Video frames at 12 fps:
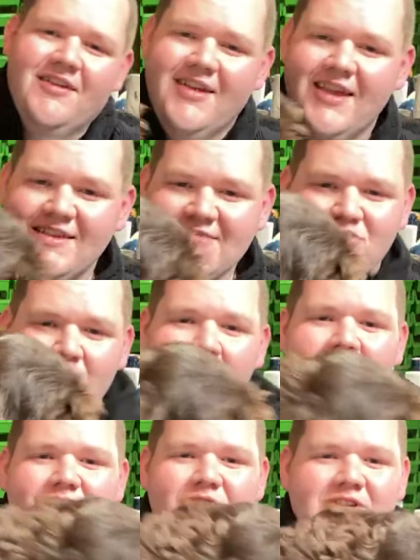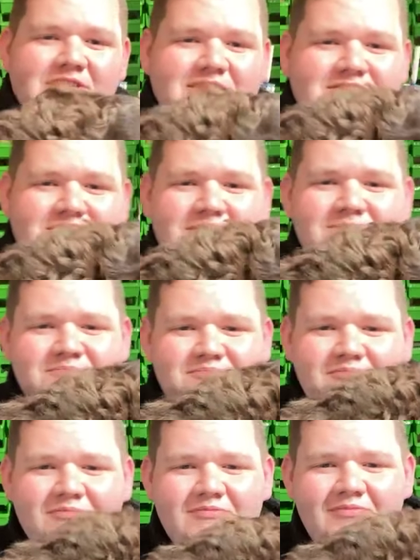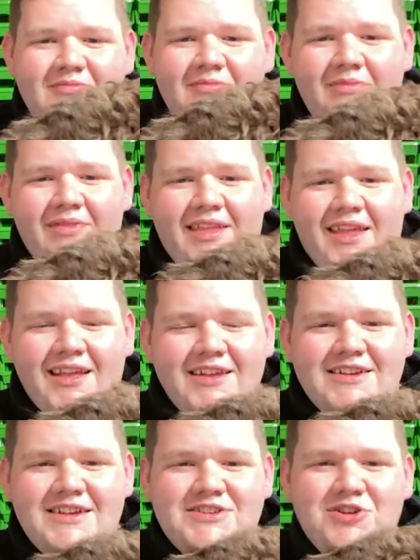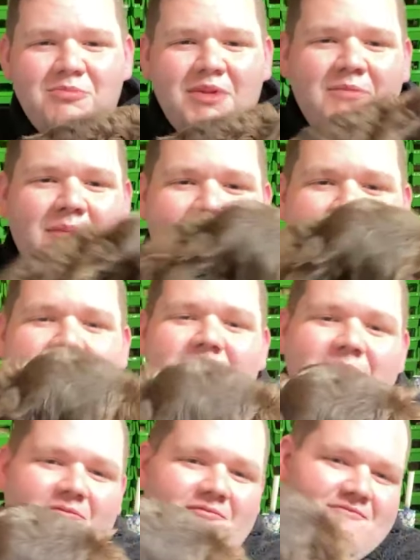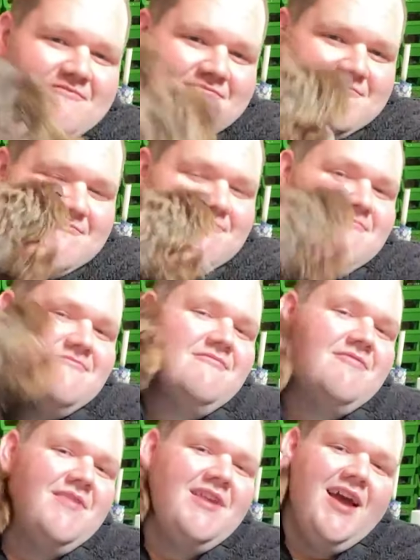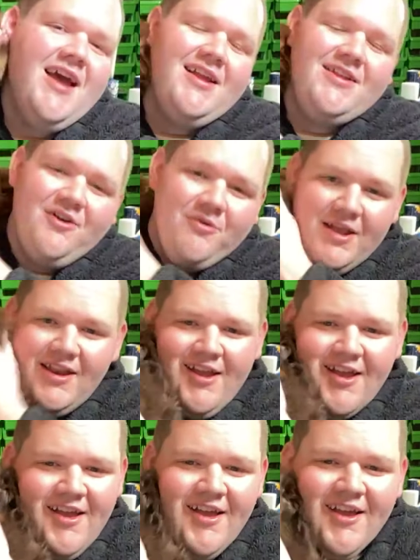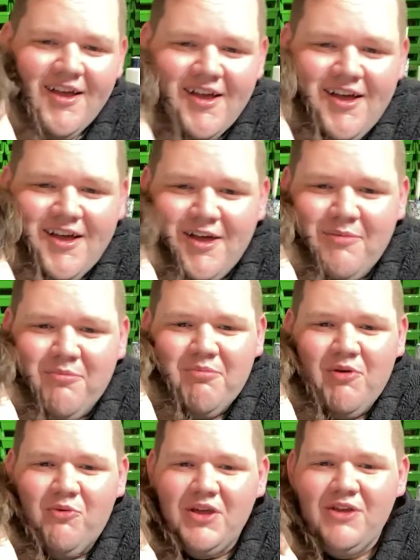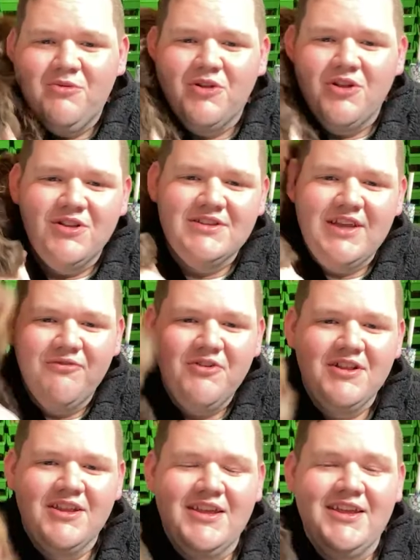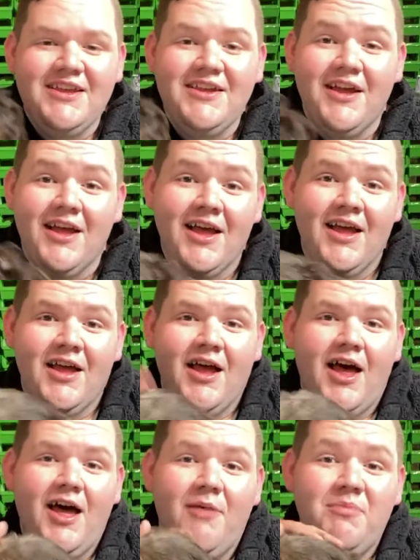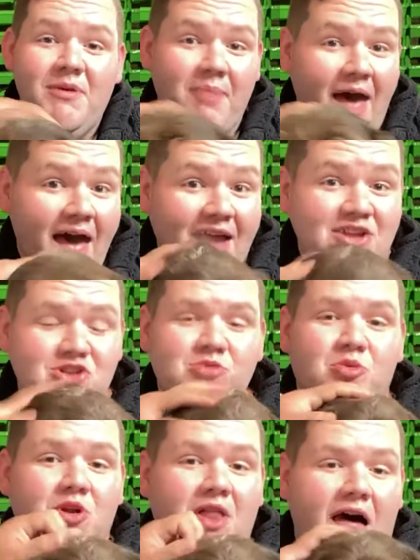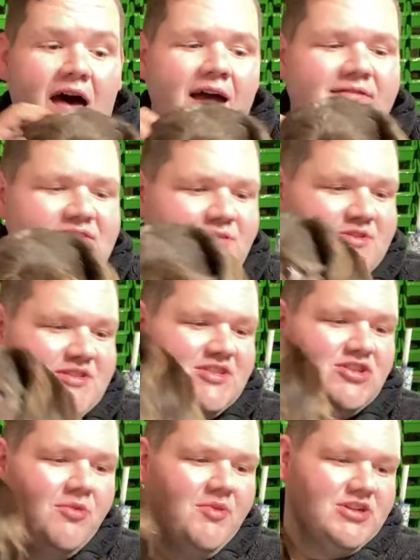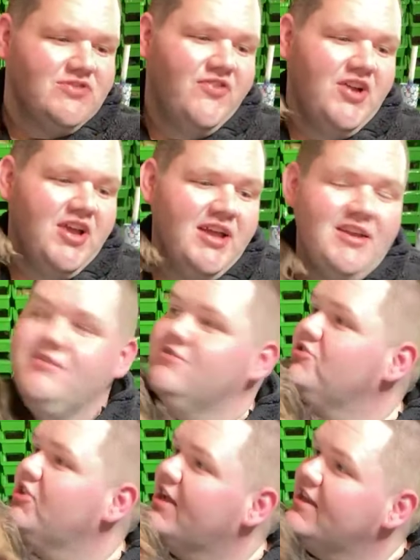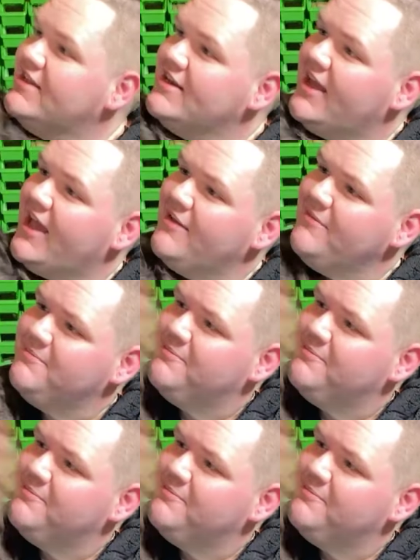He's starving for attention. He's our big baby. I know it. But we will definitely be back and do more lives. It was so much fun. You got anything to add?